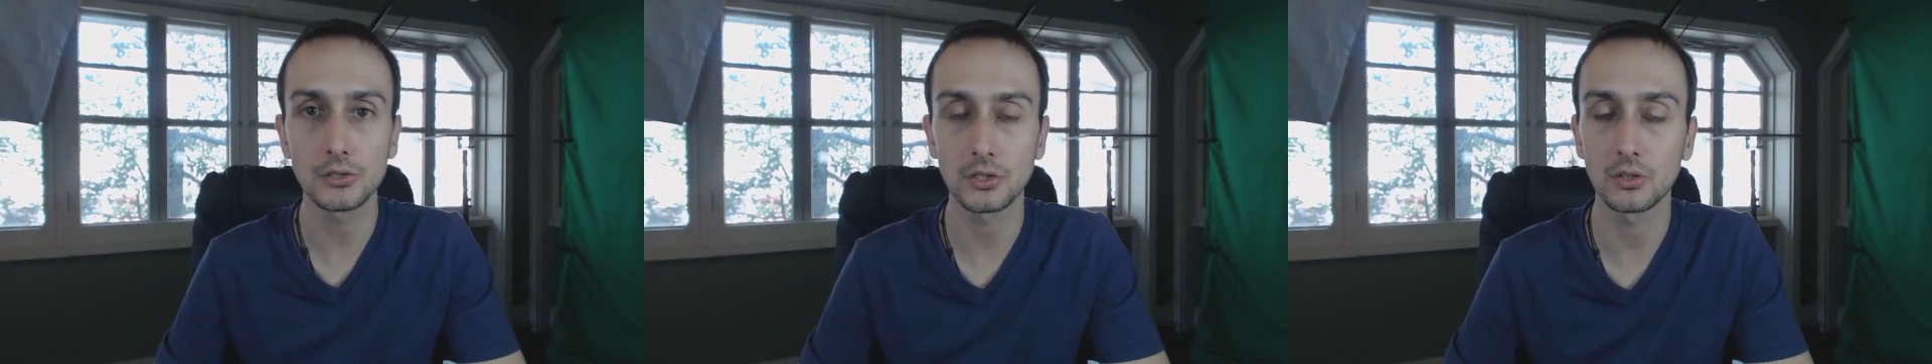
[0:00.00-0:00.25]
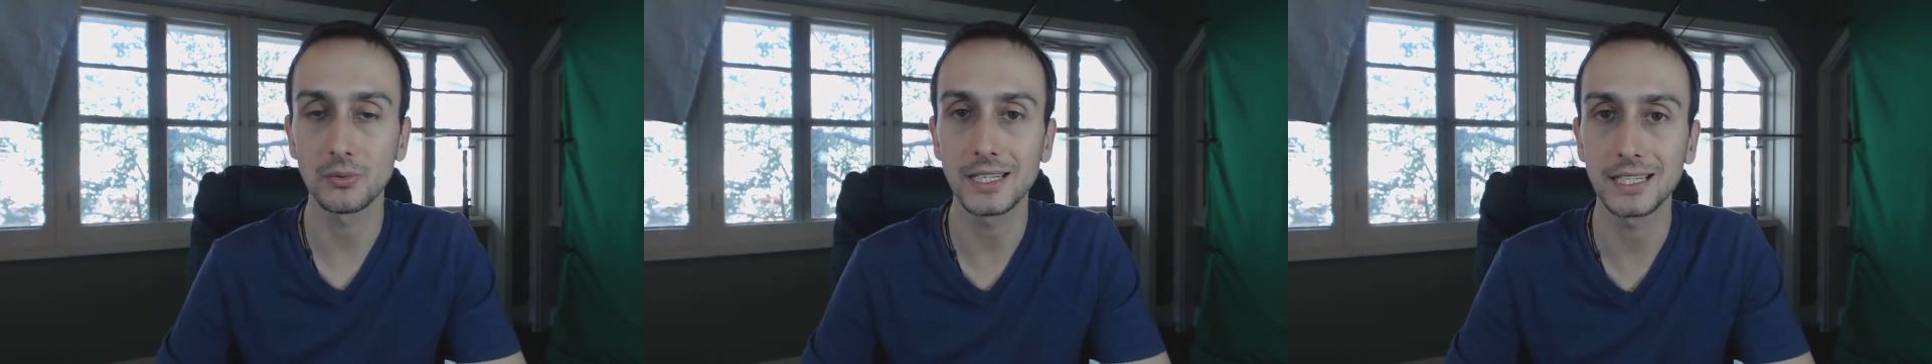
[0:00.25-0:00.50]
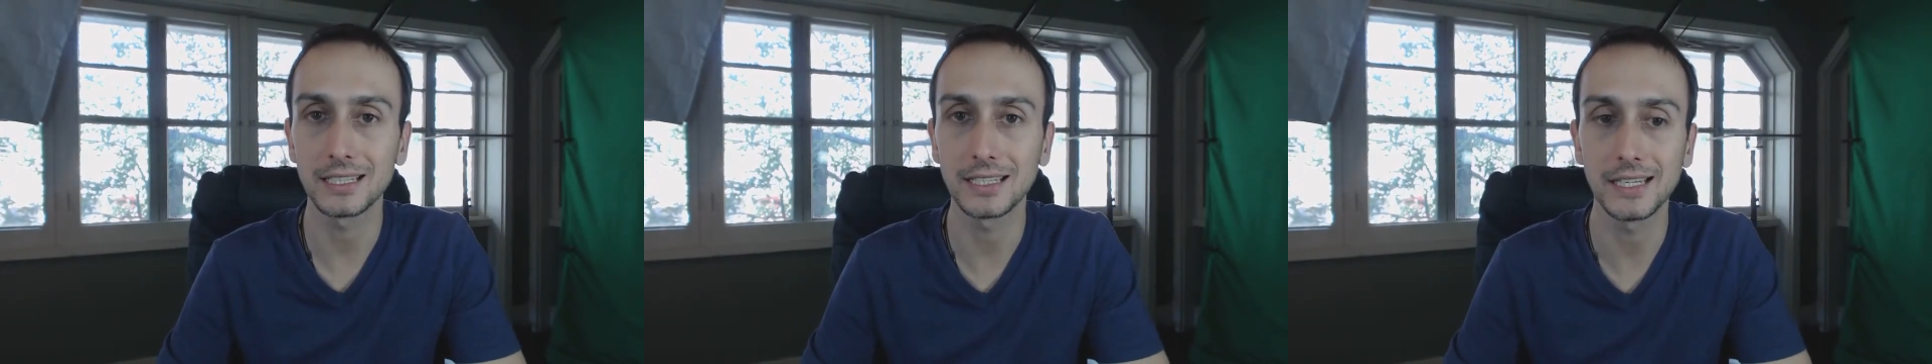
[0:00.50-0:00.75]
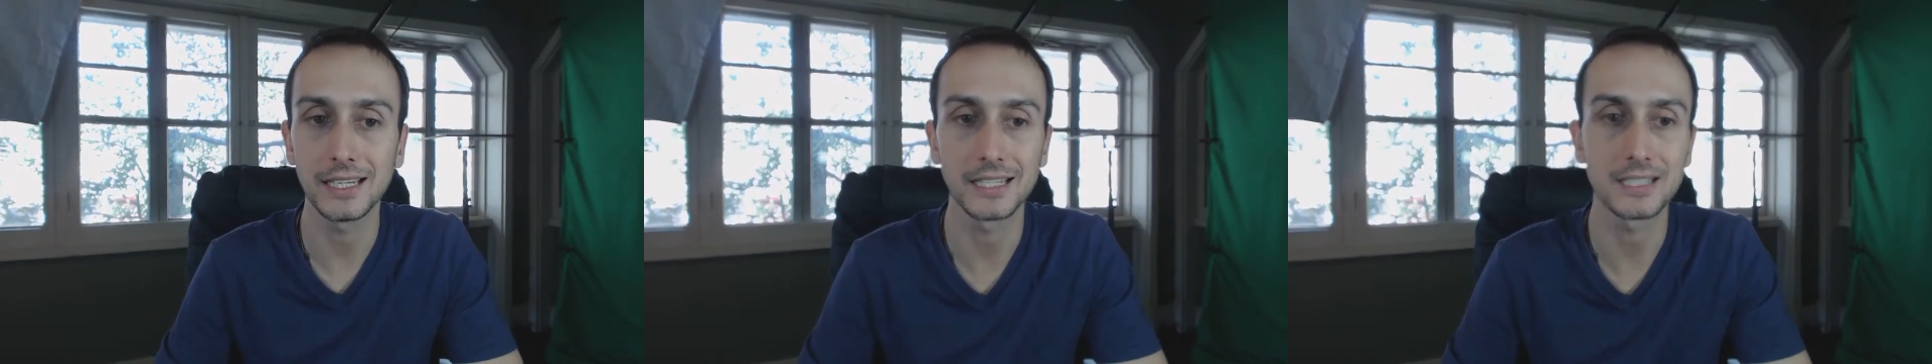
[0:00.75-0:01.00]
so the weekend
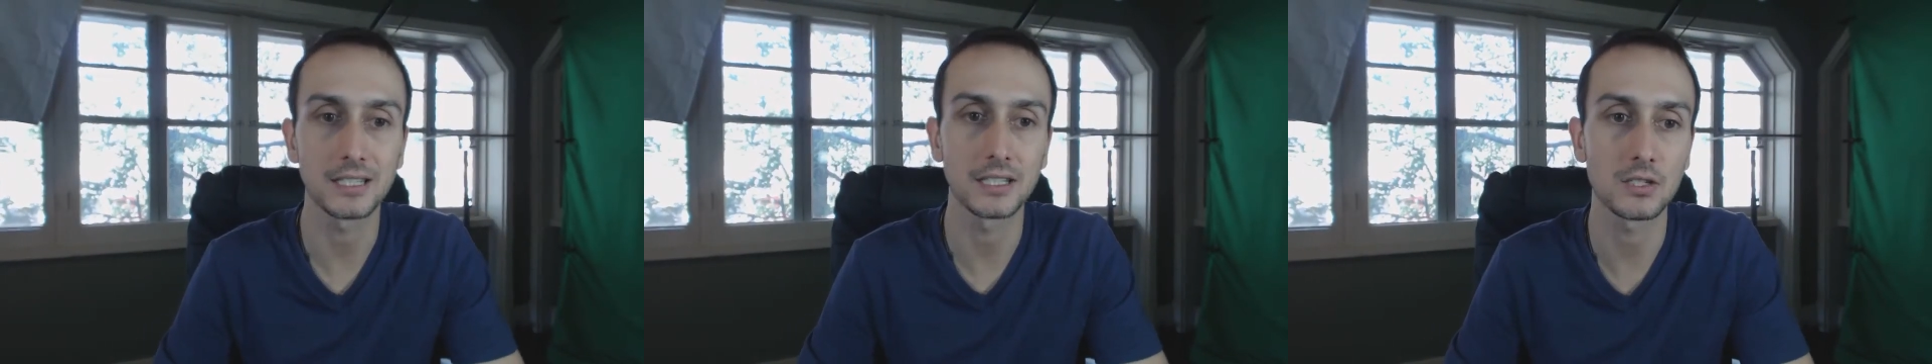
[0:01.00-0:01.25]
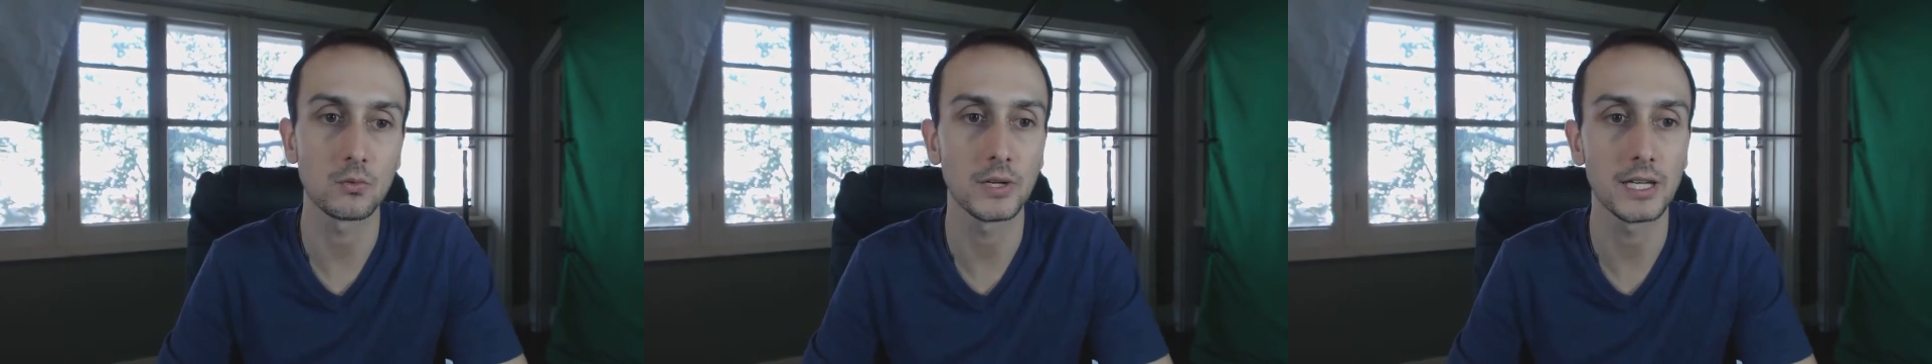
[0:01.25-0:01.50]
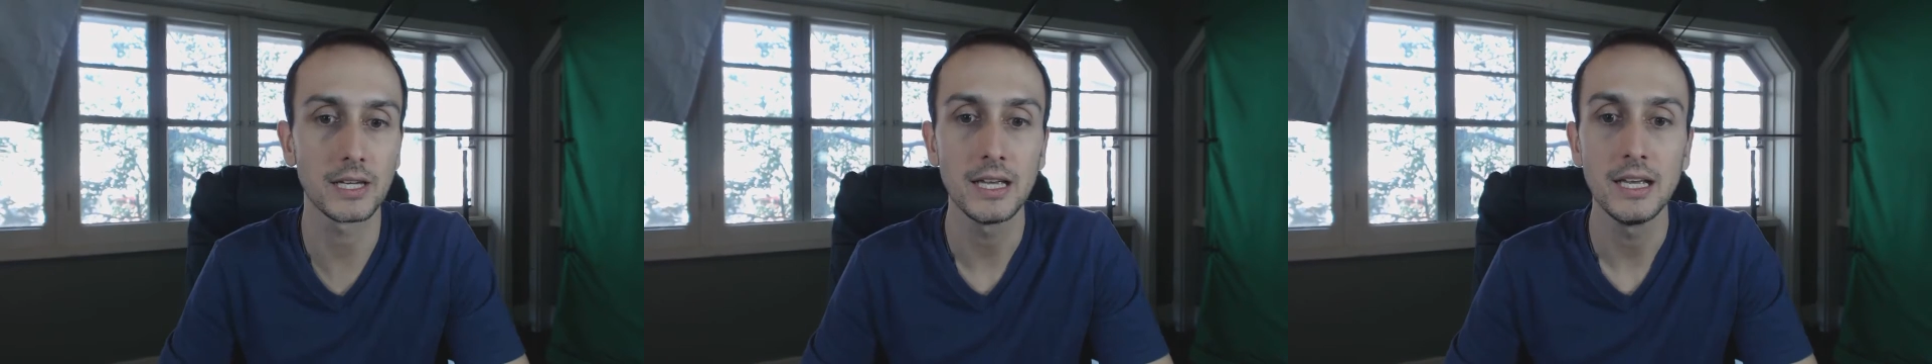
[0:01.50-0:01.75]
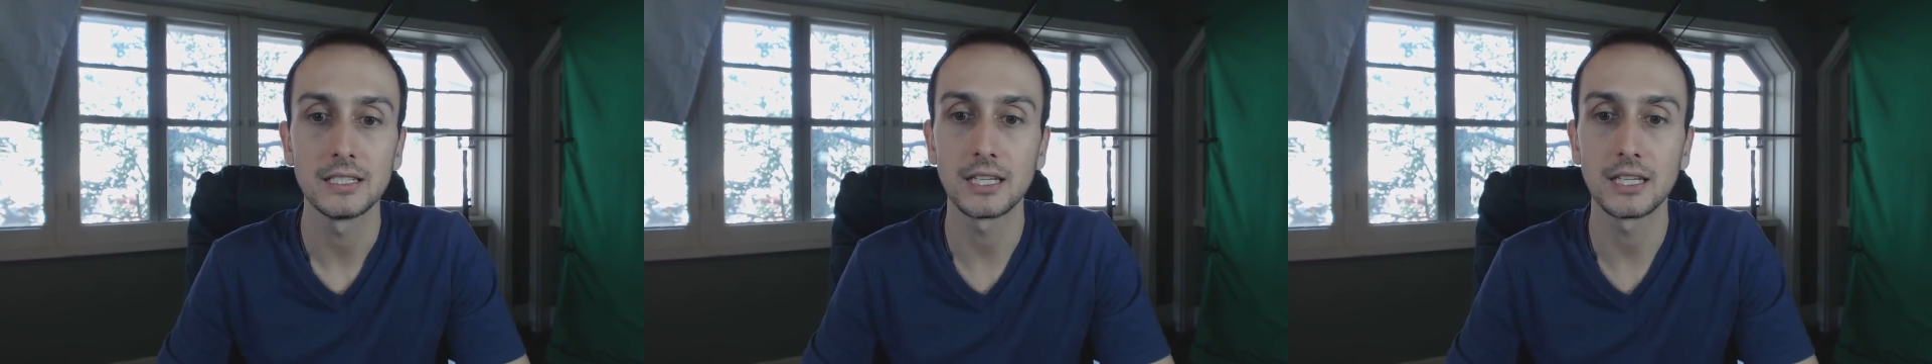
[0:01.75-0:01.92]
leading into this week,